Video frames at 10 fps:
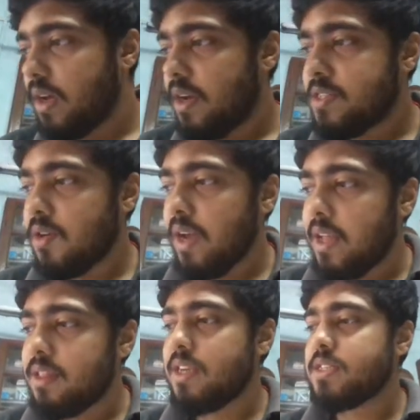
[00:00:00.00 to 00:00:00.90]
So
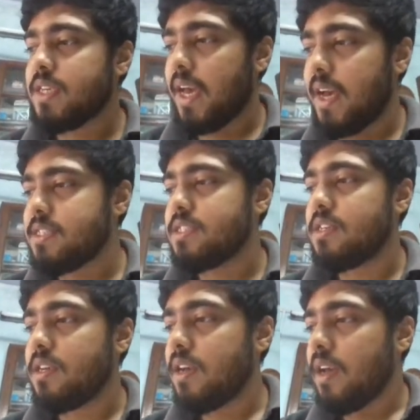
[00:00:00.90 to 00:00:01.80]
in this case,
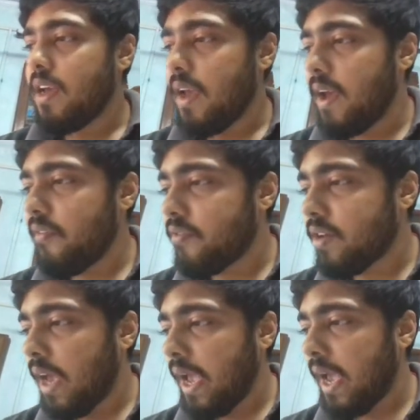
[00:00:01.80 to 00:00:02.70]
if
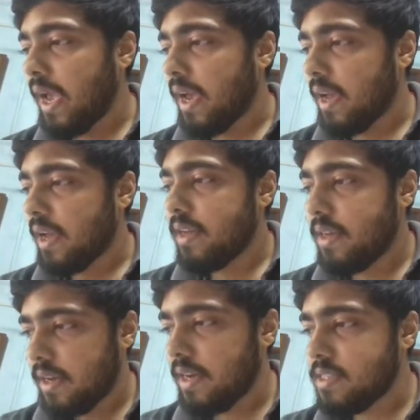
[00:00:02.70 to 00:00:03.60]
k
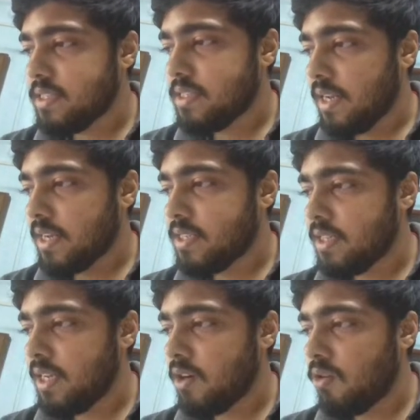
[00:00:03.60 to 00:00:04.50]
is lesser
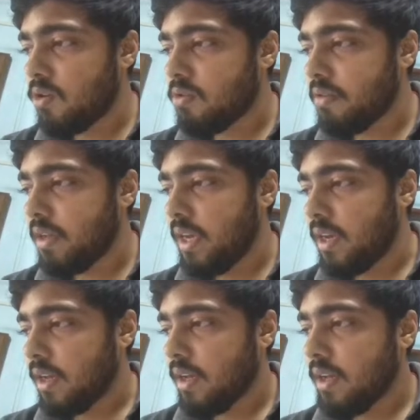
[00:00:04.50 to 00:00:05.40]
than equal to 3,
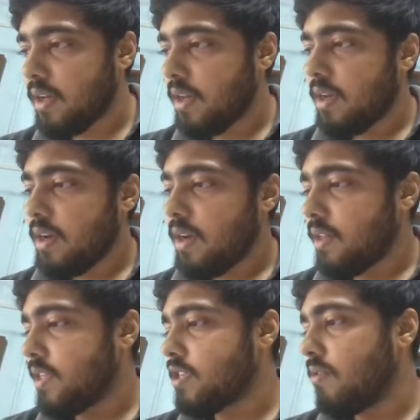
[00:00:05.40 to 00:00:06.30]

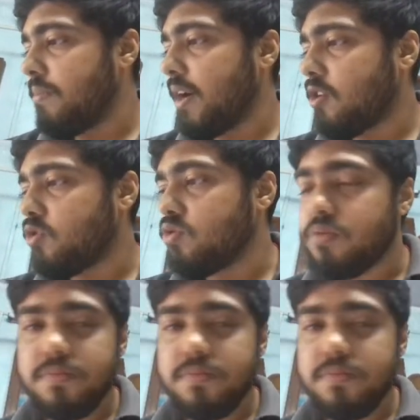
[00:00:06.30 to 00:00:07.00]
this will be a true.